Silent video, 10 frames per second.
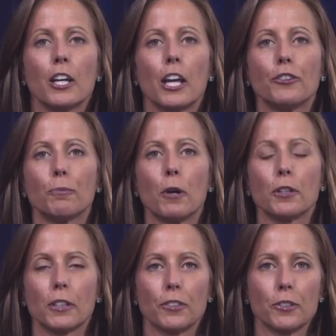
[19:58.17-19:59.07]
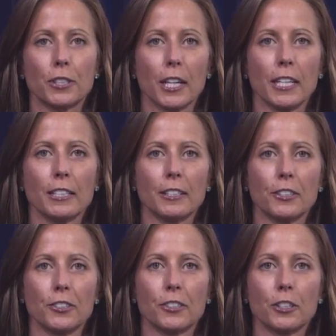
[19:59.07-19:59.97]
In both of those
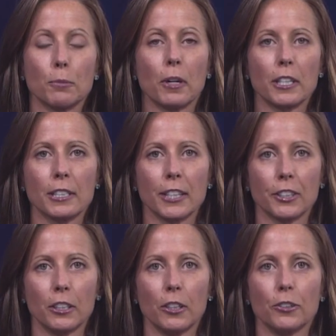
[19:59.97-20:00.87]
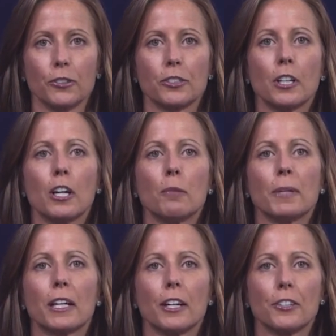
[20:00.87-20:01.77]
cases, markets had to close
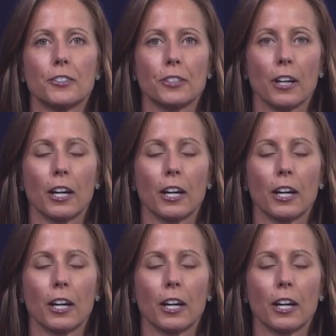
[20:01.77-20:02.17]
because